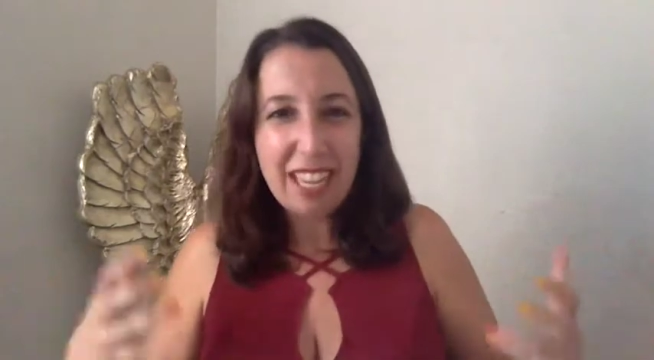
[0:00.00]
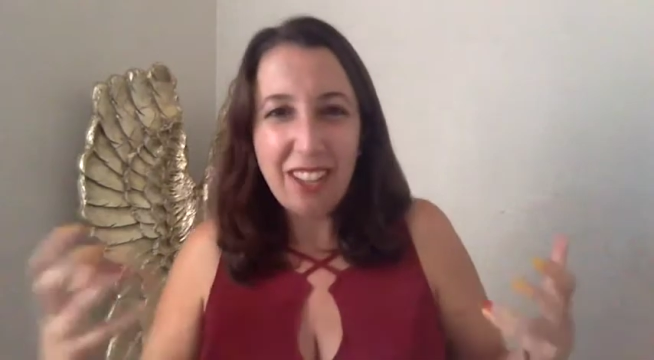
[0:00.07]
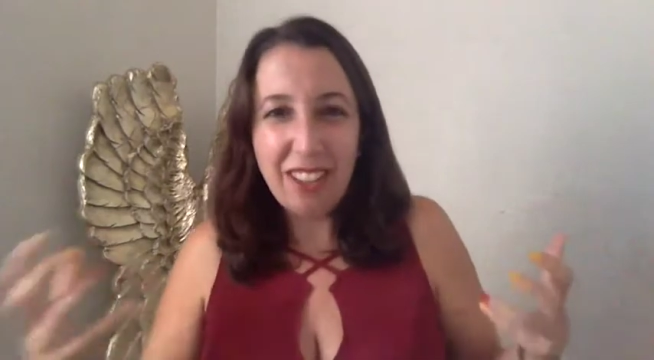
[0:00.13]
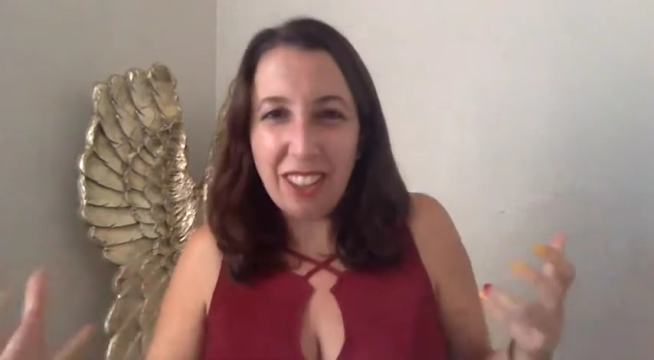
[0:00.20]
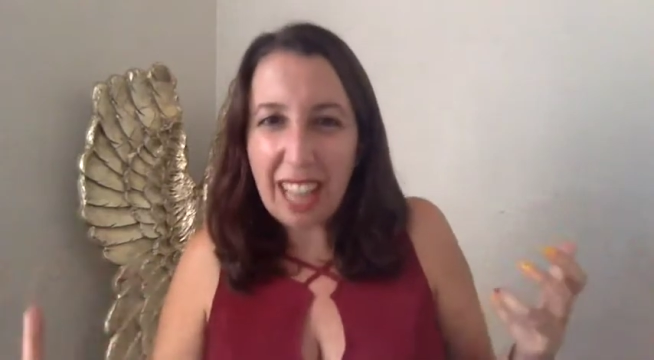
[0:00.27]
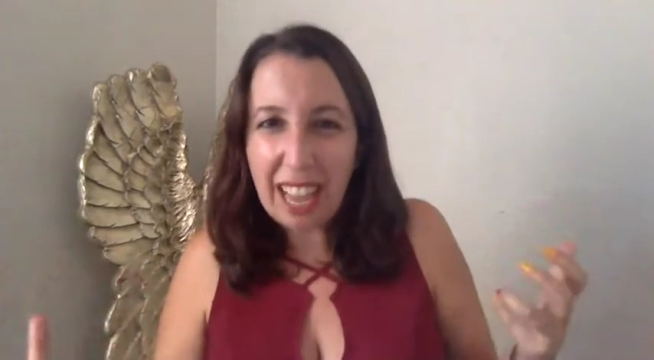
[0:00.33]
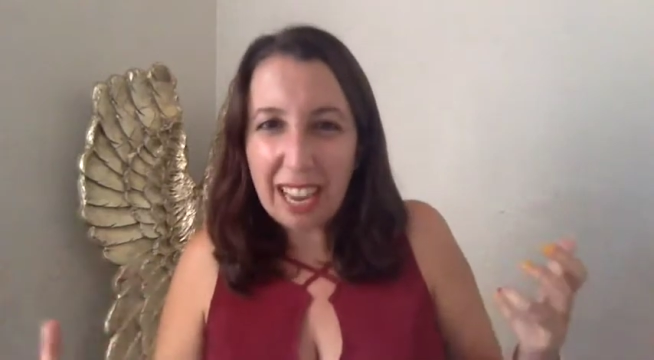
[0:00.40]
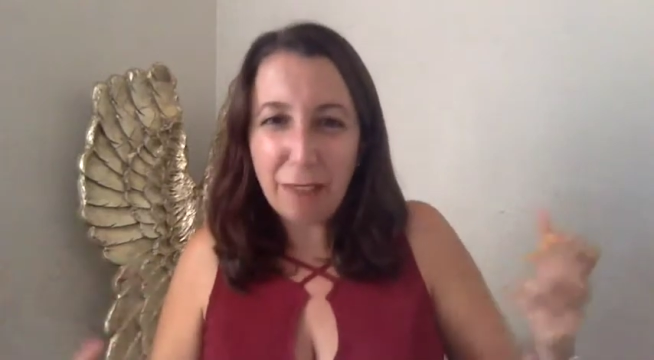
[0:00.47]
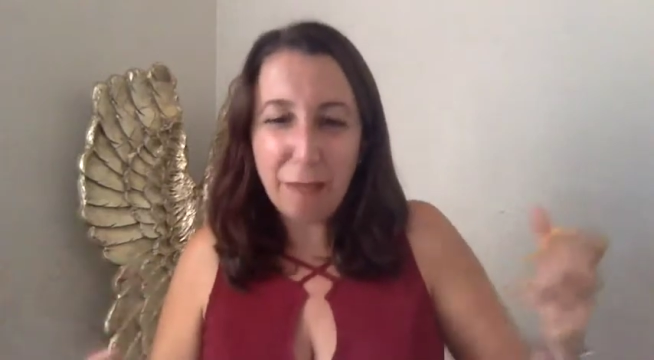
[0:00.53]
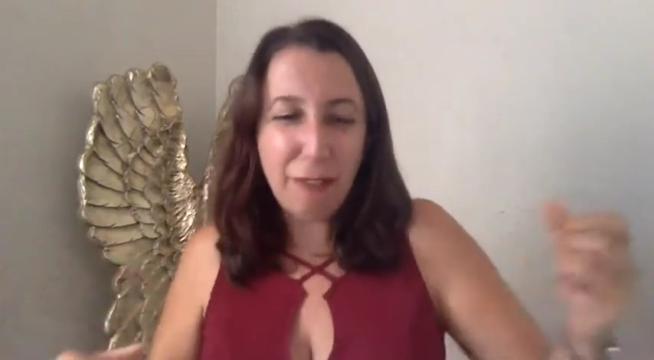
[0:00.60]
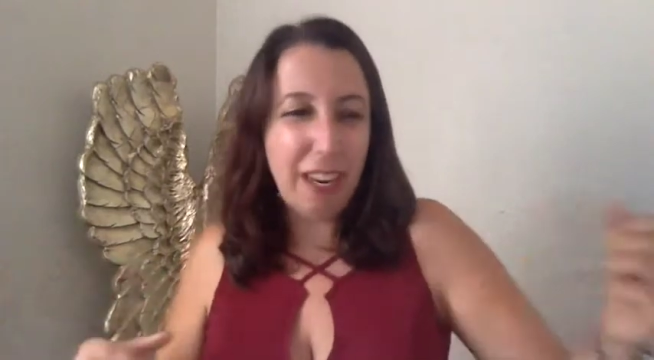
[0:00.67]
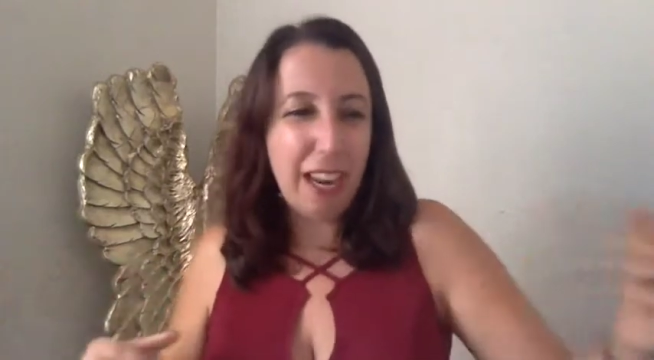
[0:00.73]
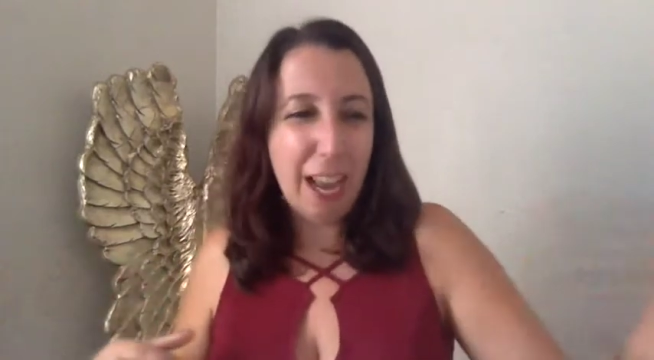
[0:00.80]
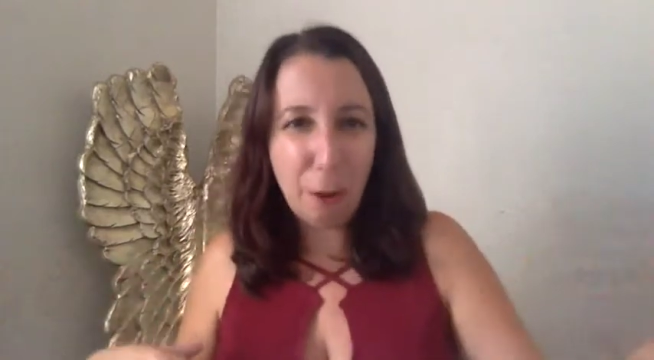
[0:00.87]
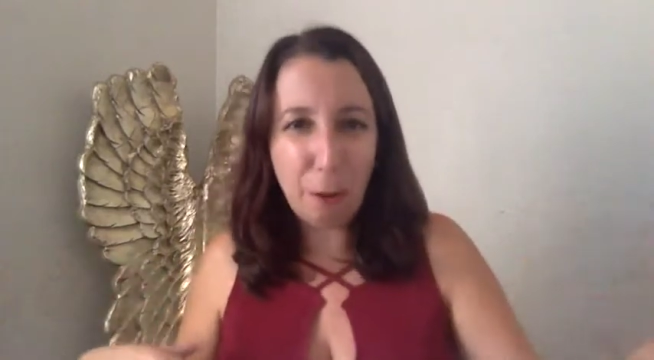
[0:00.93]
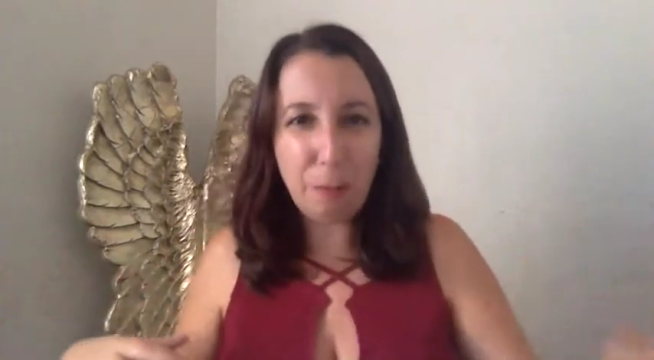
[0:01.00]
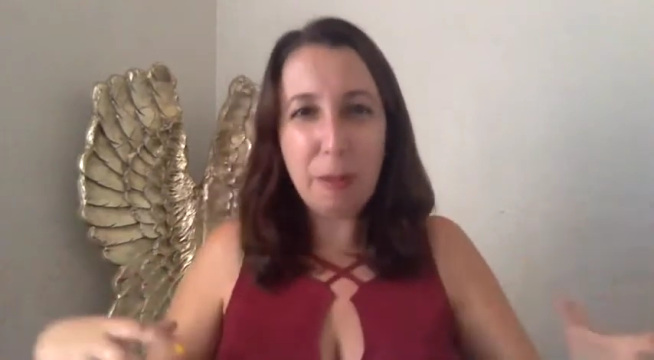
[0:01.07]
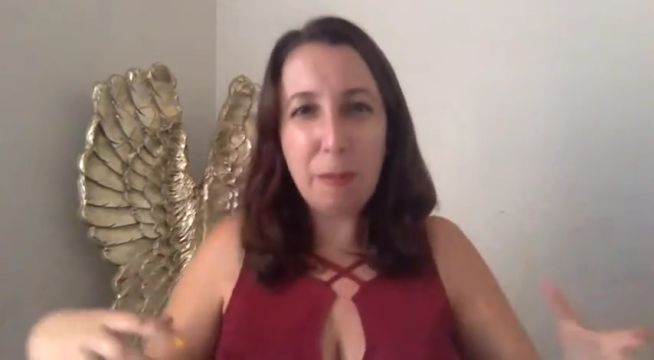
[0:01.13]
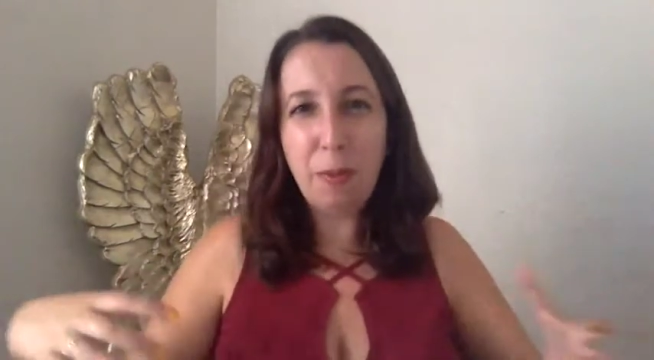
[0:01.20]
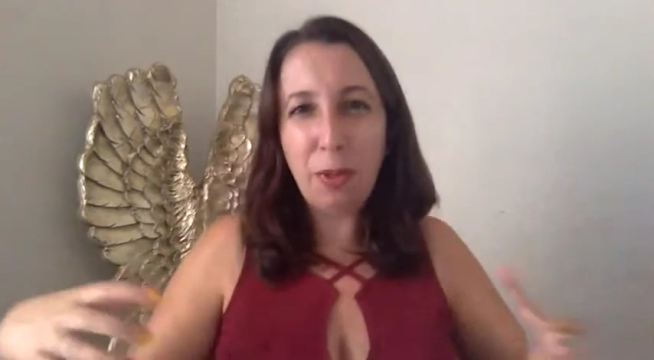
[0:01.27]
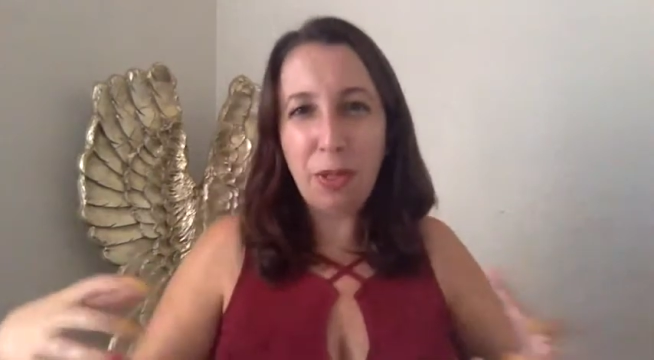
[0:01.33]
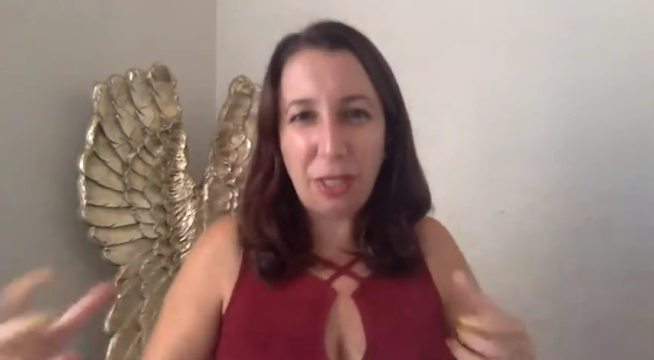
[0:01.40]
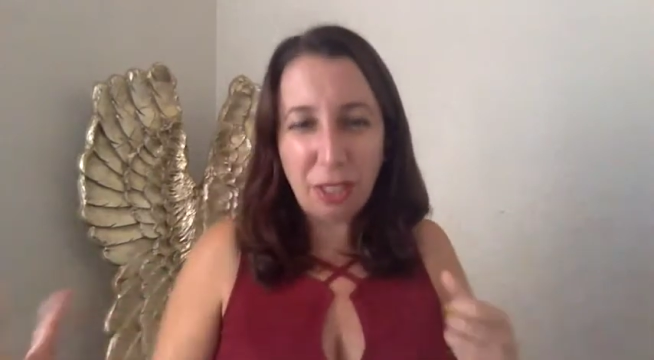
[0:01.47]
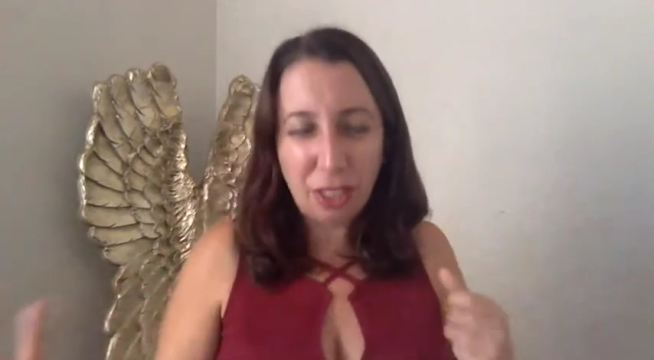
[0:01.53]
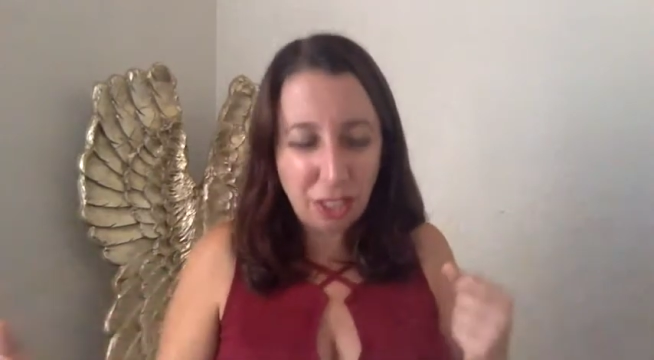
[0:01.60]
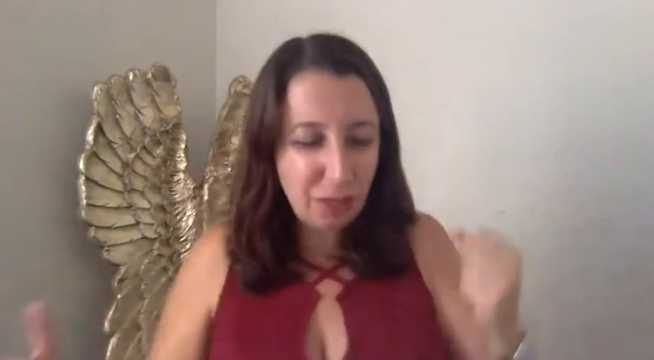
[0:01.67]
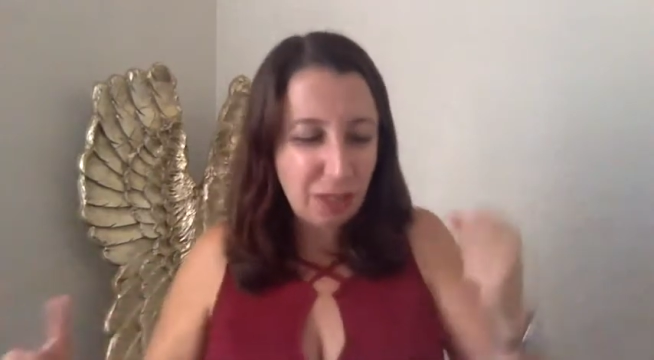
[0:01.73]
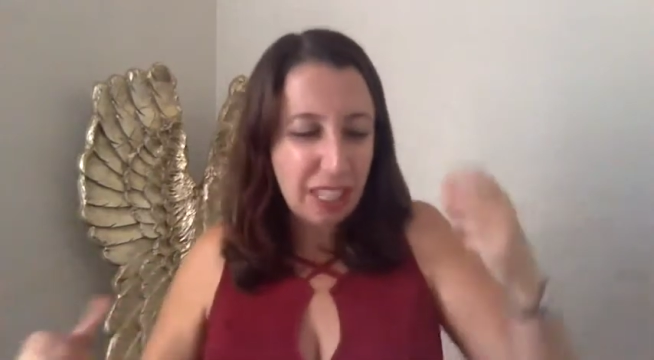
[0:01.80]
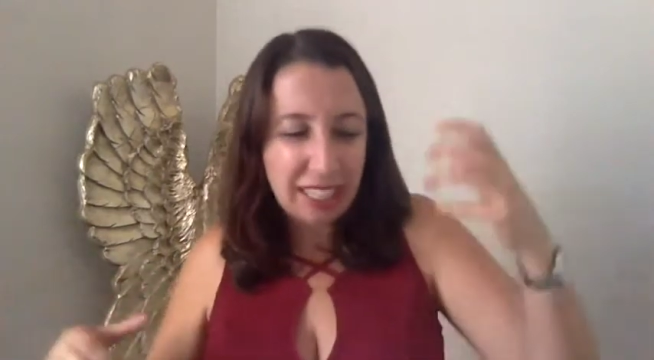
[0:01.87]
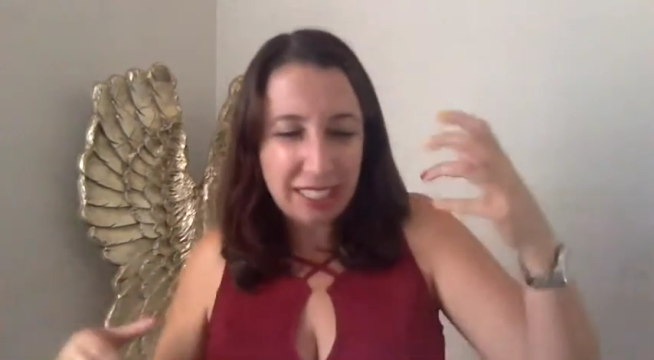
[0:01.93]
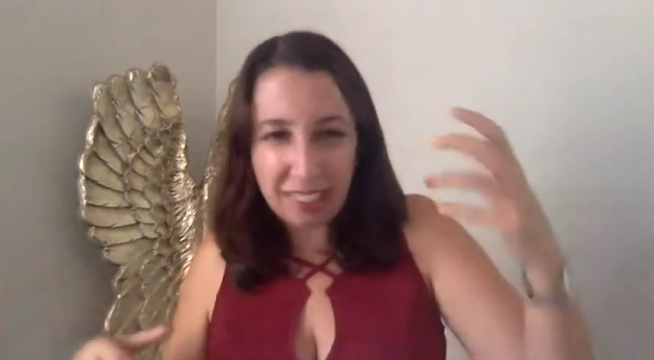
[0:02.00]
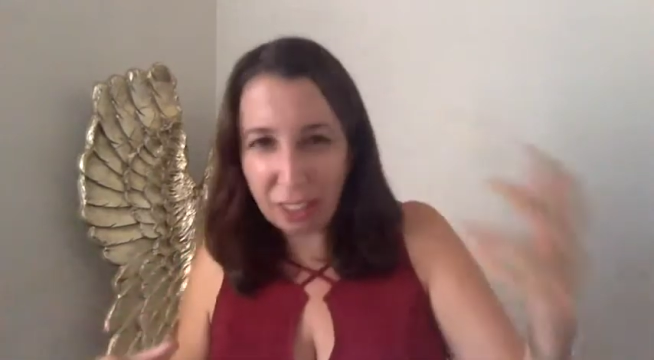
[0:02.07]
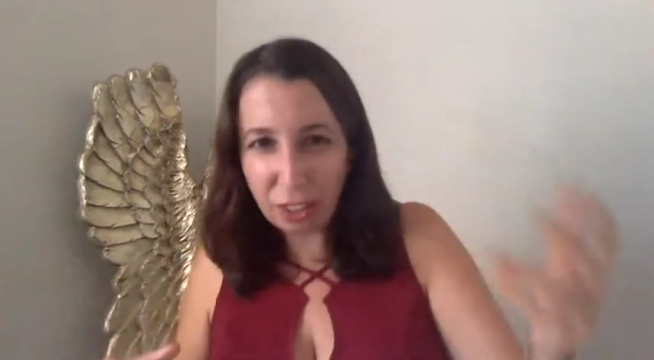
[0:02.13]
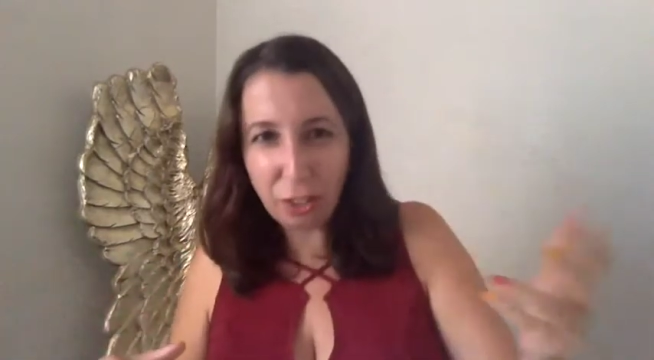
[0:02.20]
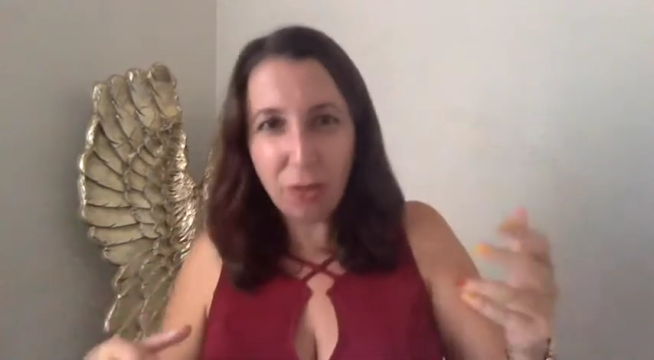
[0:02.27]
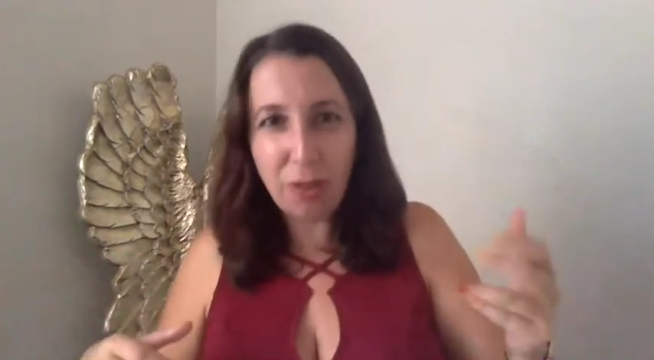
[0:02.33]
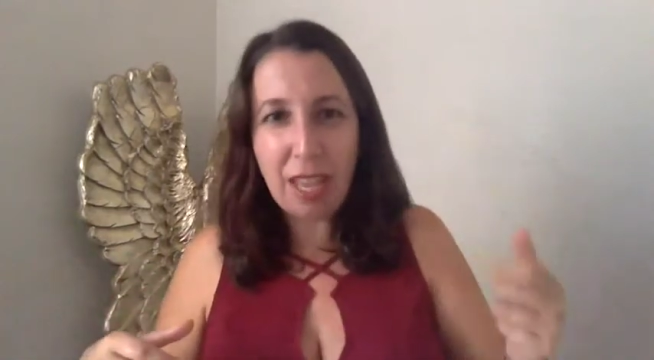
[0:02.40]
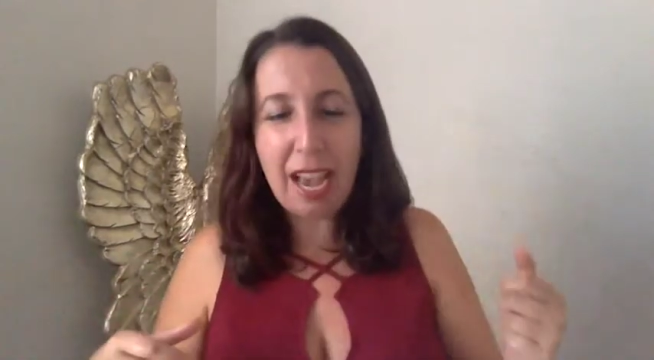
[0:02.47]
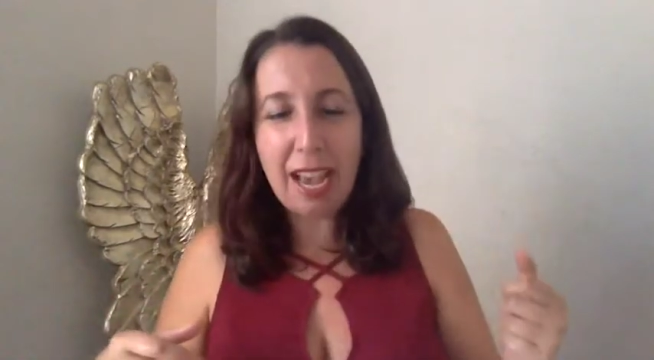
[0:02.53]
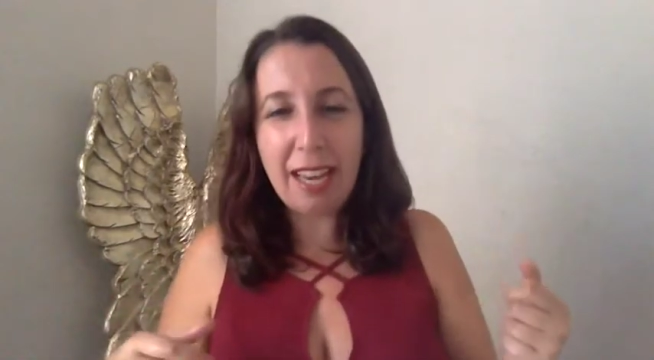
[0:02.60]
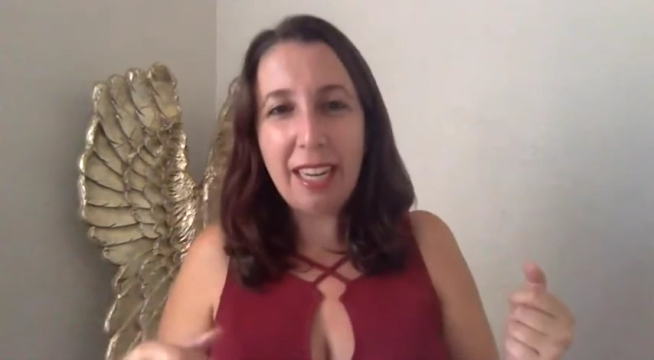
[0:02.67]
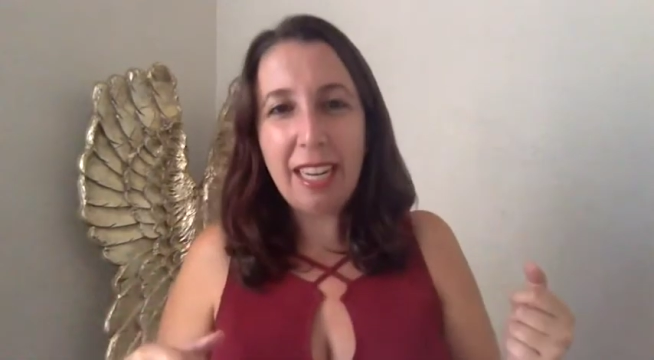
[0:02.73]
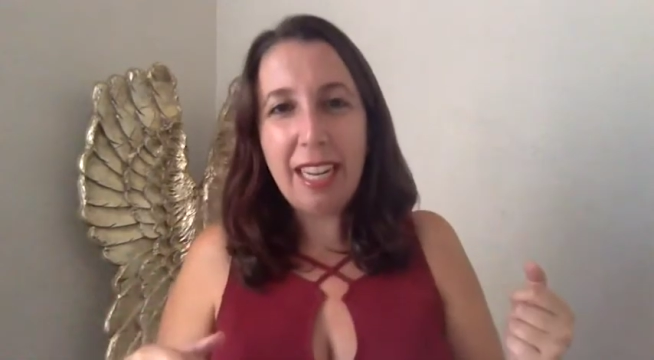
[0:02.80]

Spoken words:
life and help people and do this and do that.